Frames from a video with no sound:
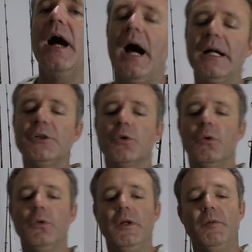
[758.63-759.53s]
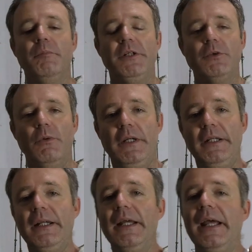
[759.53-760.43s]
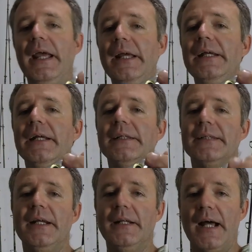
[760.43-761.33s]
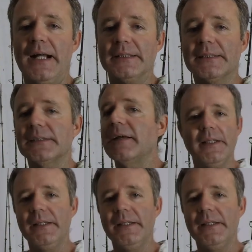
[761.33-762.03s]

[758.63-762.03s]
I troll it between 8 and 10 knots.